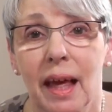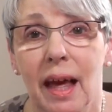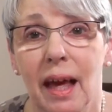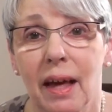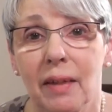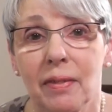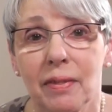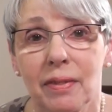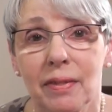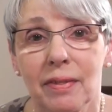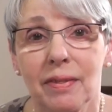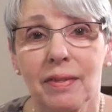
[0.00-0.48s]

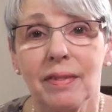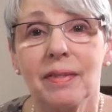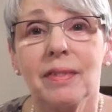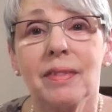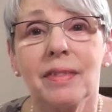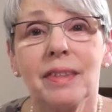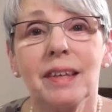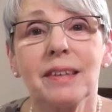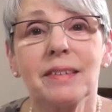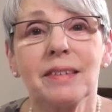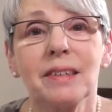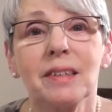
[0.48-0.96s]
And
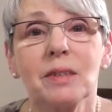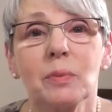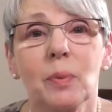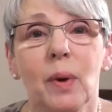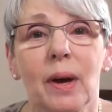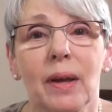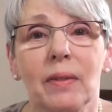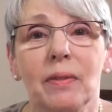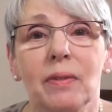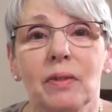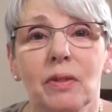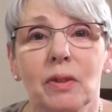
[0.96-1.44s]
this is
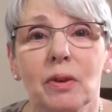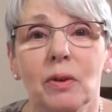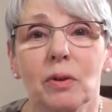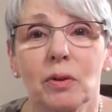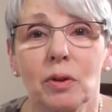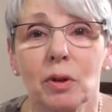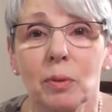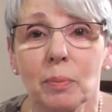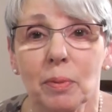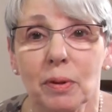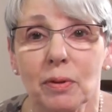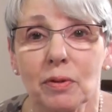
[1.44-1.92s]
when the
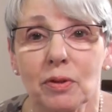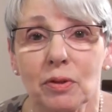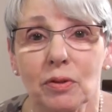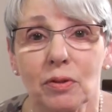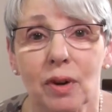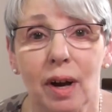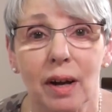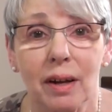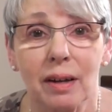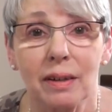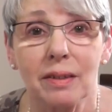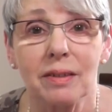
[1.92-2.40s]
group of
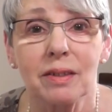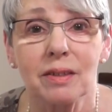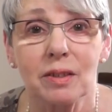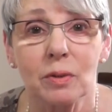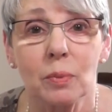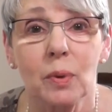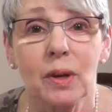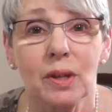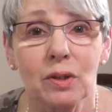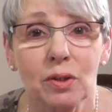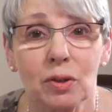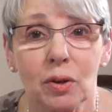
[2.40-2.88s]
strugglers
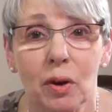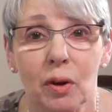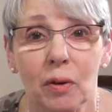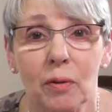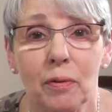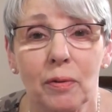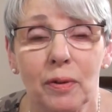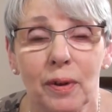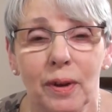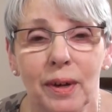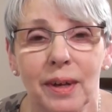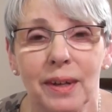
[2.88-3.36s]
switch
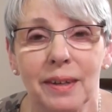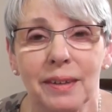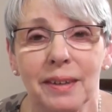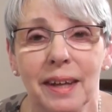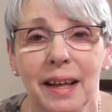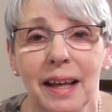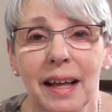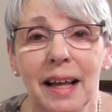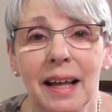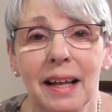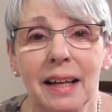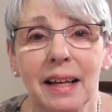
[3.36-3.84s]
off and
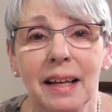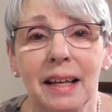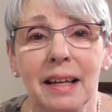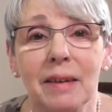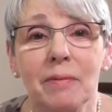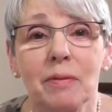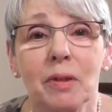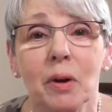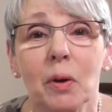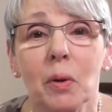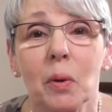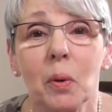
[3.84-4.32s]

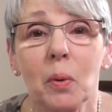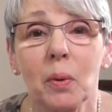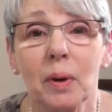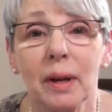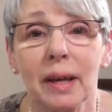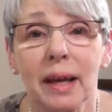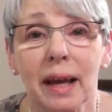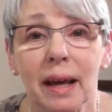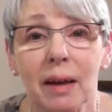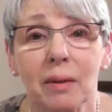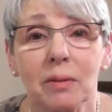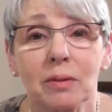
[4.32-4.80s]
leave the
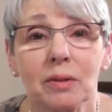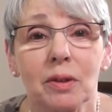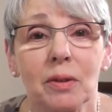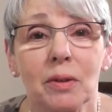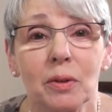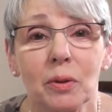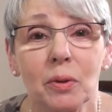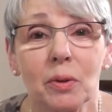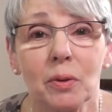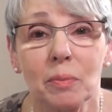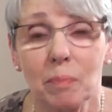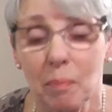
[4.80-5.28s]
calling out to
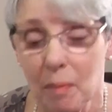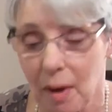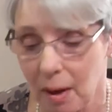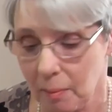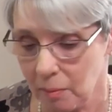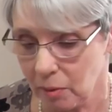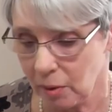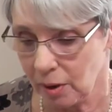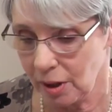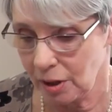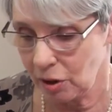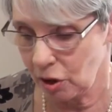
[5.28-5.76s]
the good
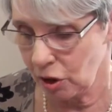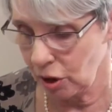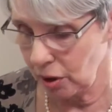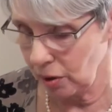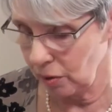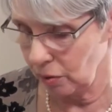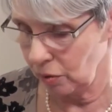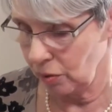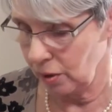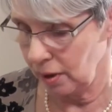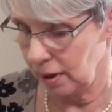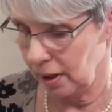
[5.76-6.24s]
memory
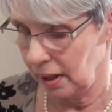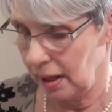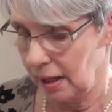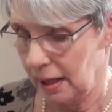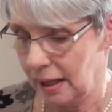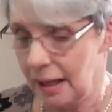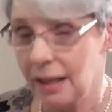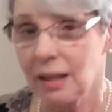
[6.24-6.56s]
children.